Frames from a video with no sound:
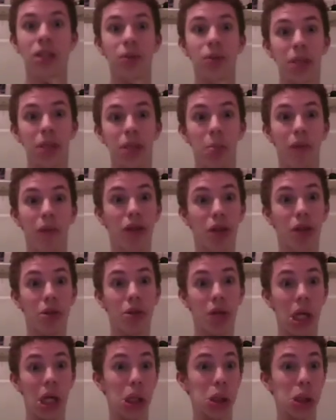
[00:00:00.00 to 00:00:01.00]
Wait, before you
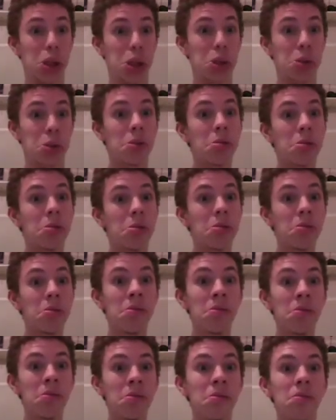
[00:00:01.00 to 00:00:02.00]
go.
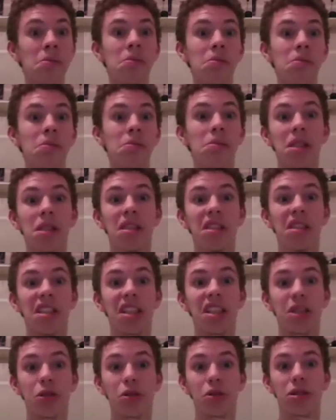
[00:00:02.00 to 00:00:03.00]
This
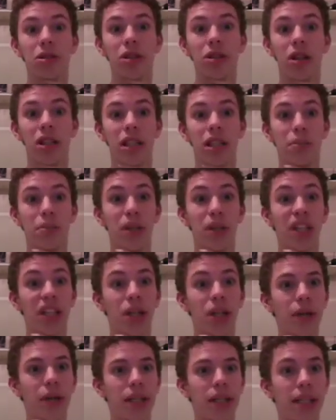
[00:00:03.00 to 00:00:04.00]
intro started, but
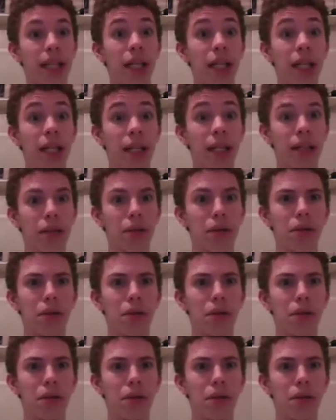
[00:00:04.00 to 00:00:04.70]
it quit, didn't it?